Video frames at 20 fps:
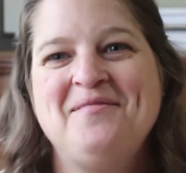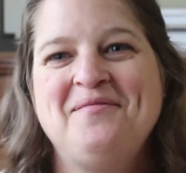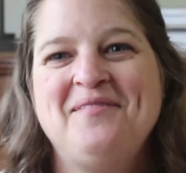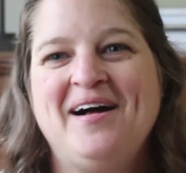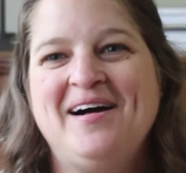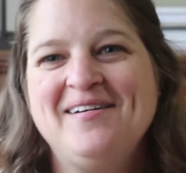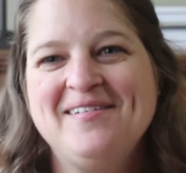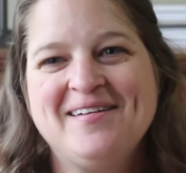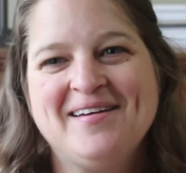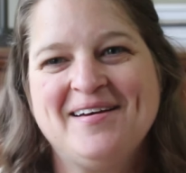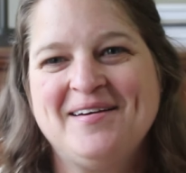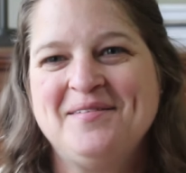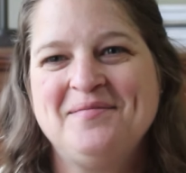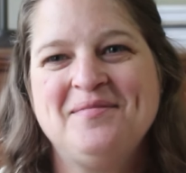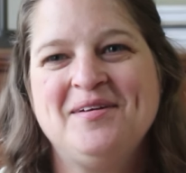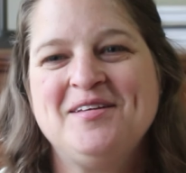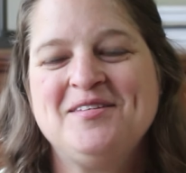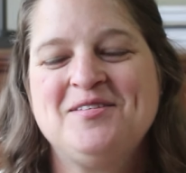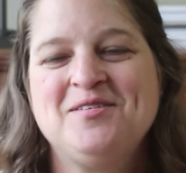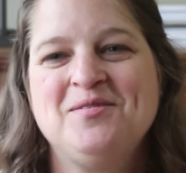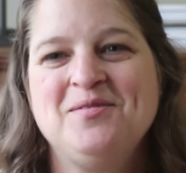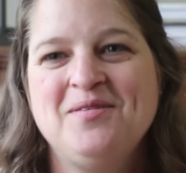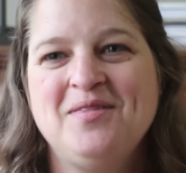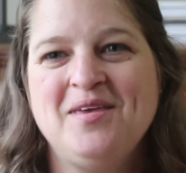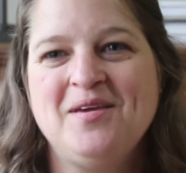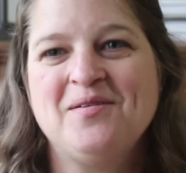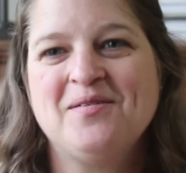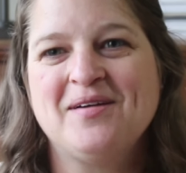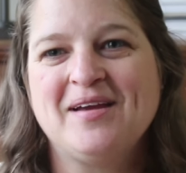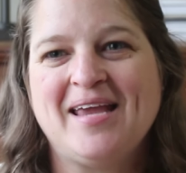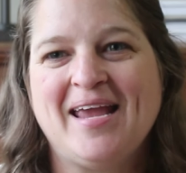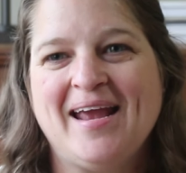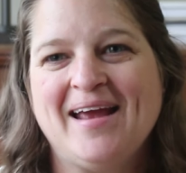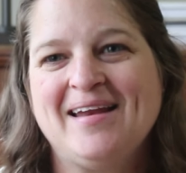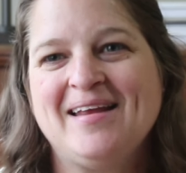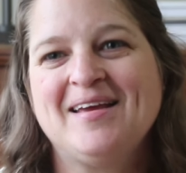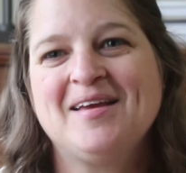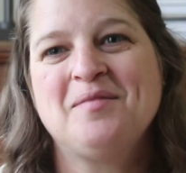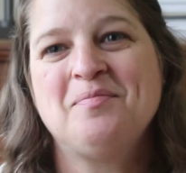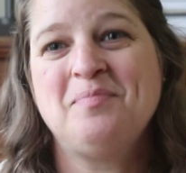and welcome to The
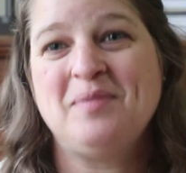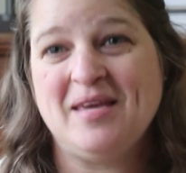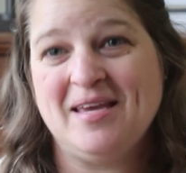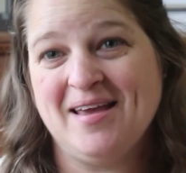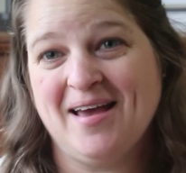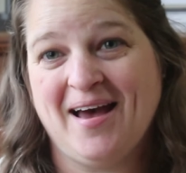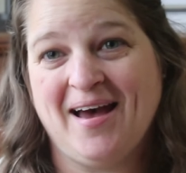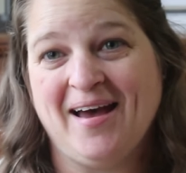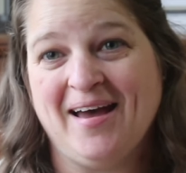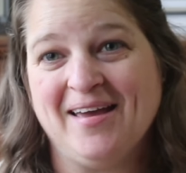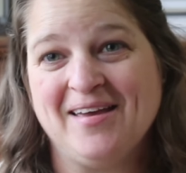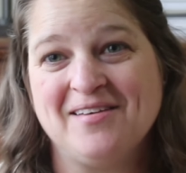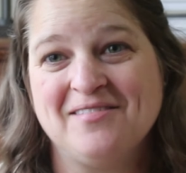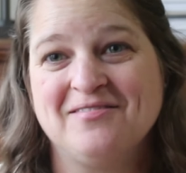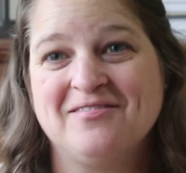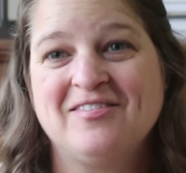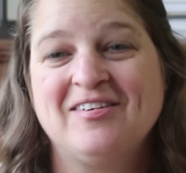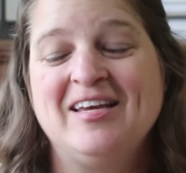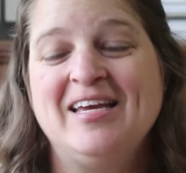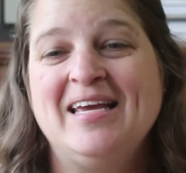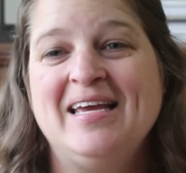Organic Beehive.